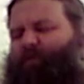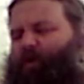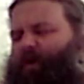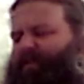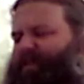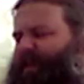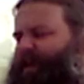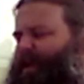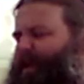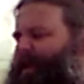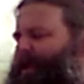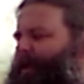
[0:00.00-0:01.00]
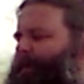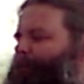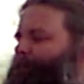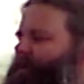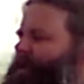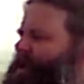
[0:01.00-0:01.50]
for thee.
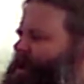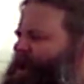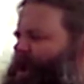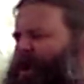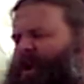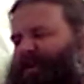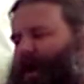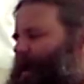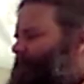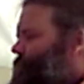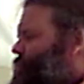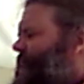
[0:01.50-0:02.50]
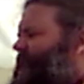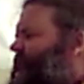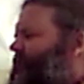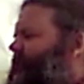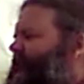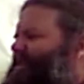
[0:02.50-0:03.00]
Come
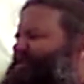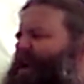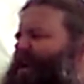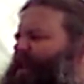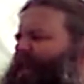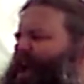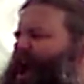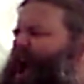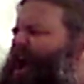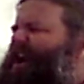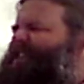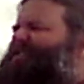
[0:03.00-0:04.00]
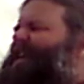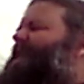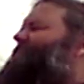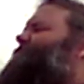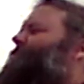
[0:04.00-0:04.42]
raise a glass and